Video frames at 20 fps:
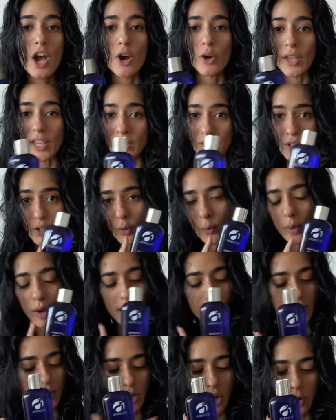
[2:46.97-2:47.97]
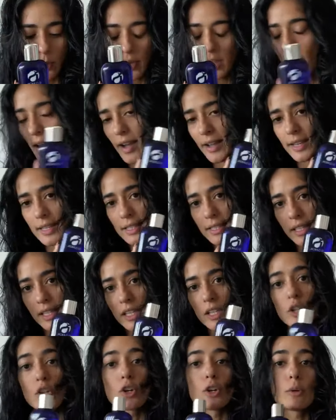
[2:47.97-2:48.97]
Okay, so I start with IS
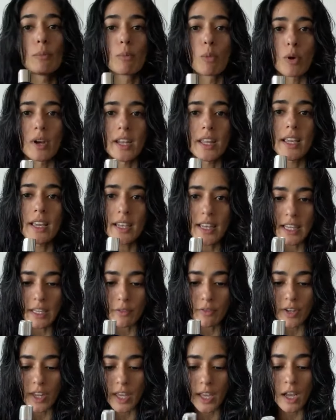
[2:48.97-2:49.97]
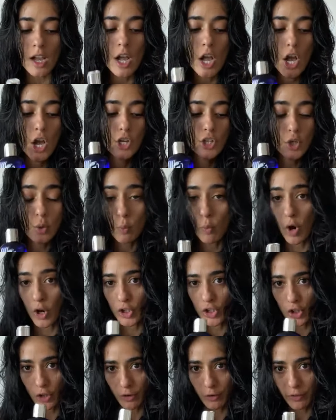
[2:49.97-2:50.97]
Clinical morning and evening to
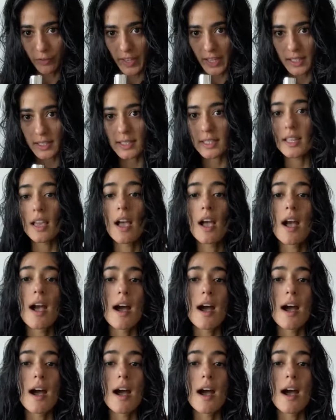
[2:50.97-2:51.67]
wash your face.